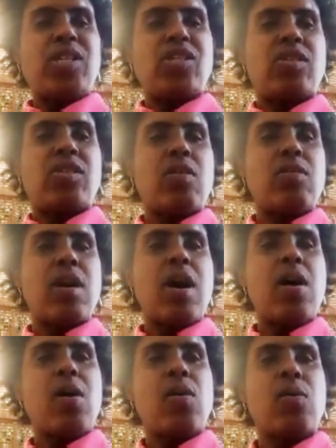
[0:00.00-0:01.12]
know, we just
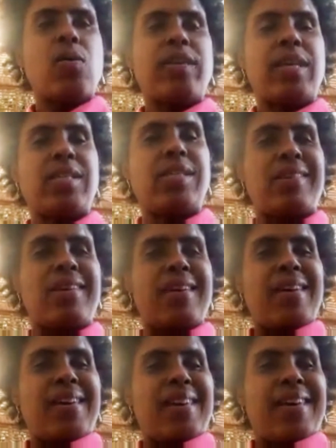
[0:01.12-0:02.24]
don't know with
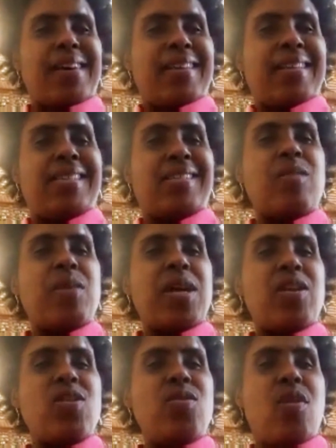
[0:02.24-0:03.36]
this, this is going
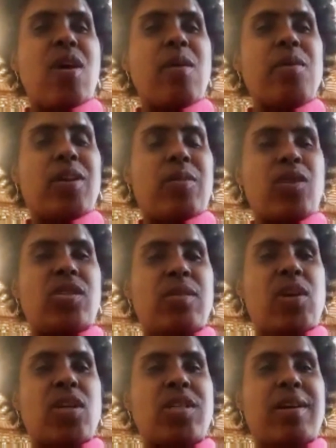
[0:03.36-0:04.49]
to be a new normal, and we're,
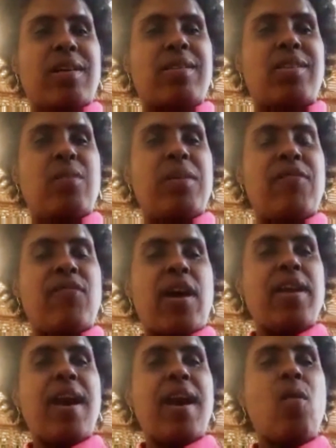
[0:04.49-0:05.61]
we're going to still
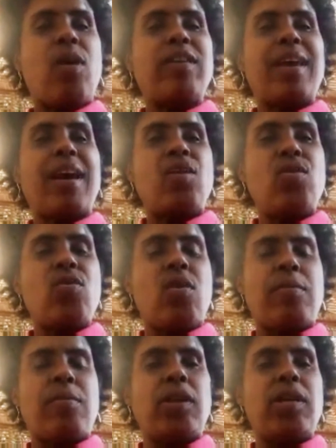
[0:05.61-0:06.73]
be finding out what that new
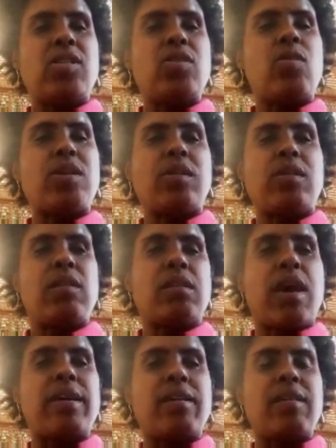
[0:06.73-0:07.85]
normal is going to look
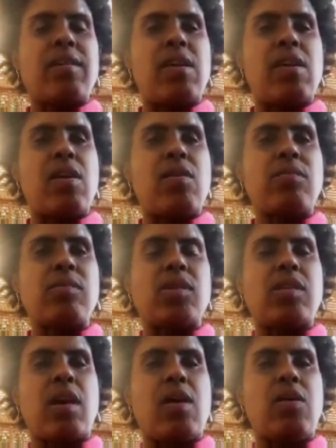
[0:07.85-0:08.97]
like, you know?
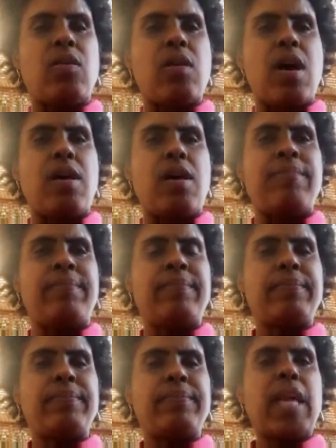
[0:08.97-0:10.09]
So um,
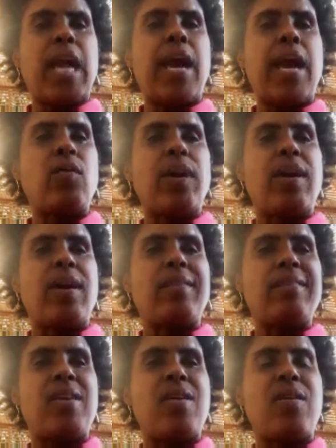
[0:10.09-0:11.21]
I
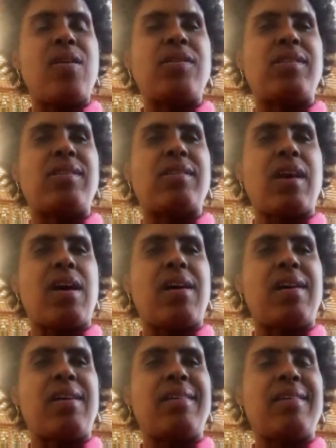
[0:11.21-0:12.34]
agree, you know, it's,
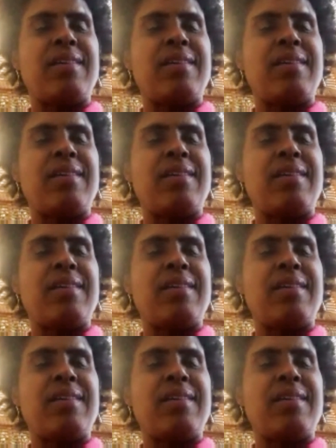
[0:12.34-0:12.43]
uh,